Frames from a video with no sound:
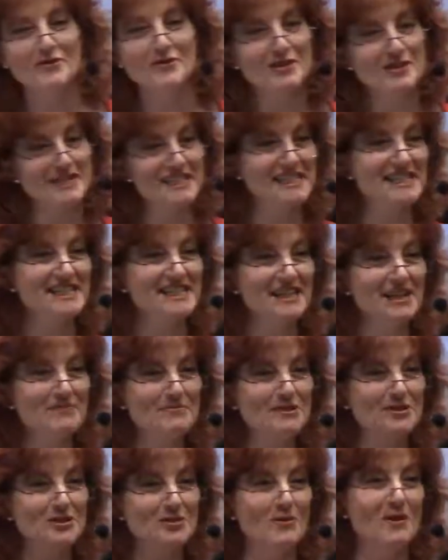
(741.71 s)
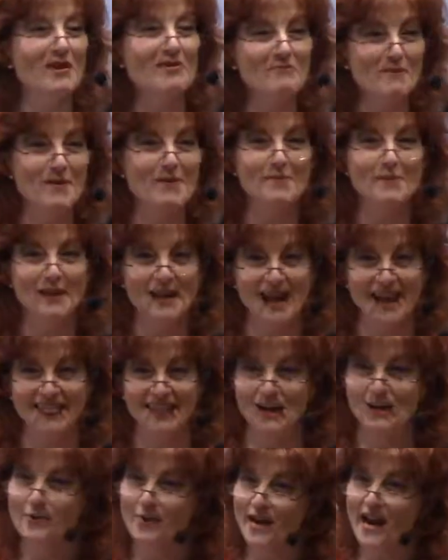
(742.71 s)
you consistently put 12 people out
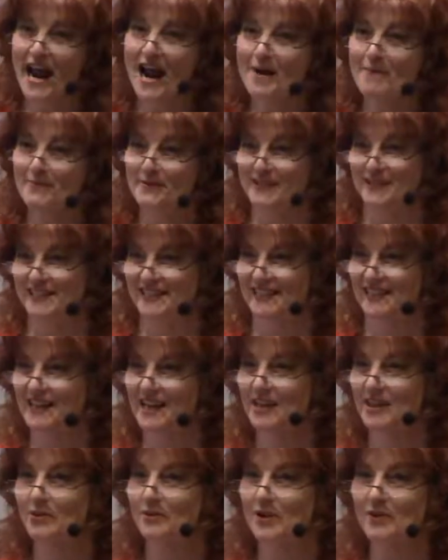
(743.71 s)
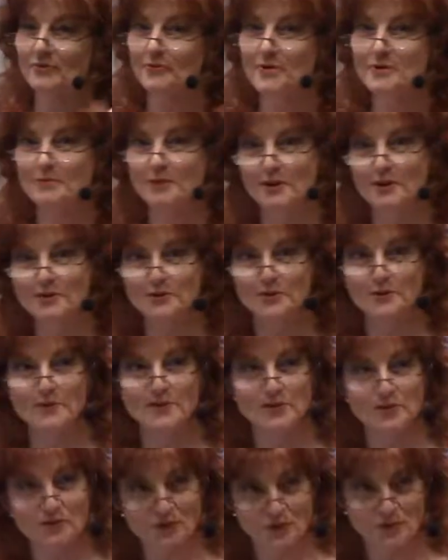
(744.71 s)
there, what happens? The referee blows the
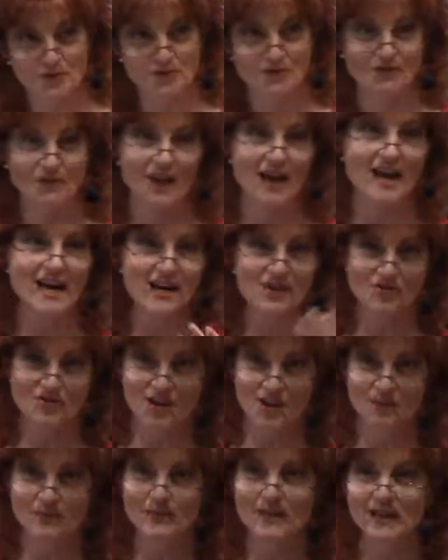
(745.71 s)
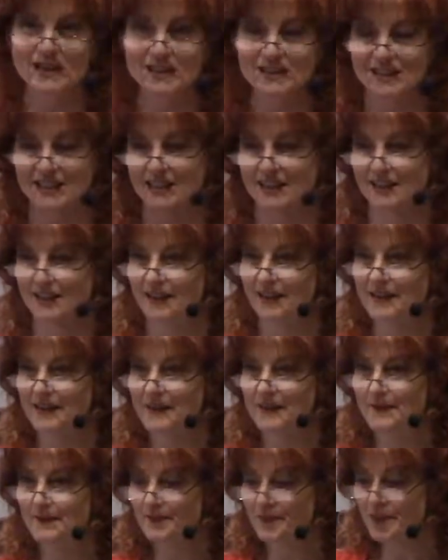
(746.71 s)
whistle, throws a flag, and you get a penalty.
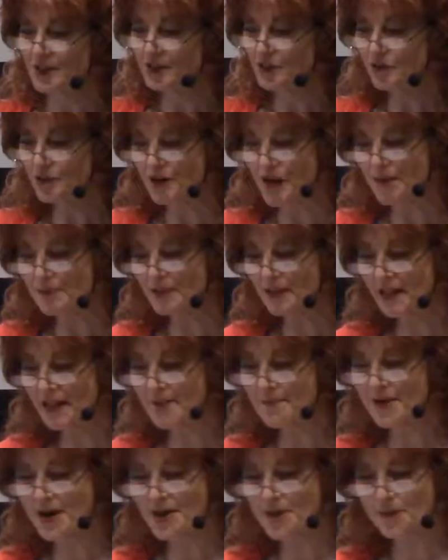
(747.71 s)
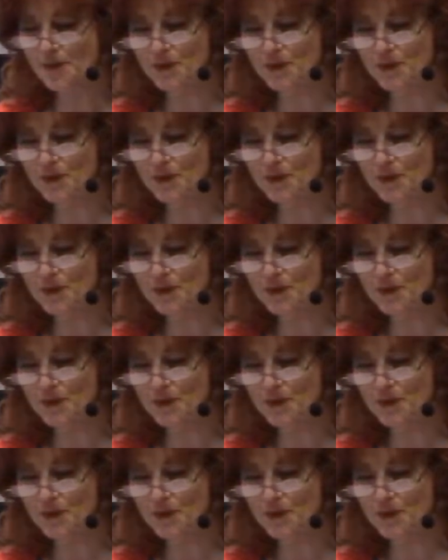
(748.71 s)
You're not playing by the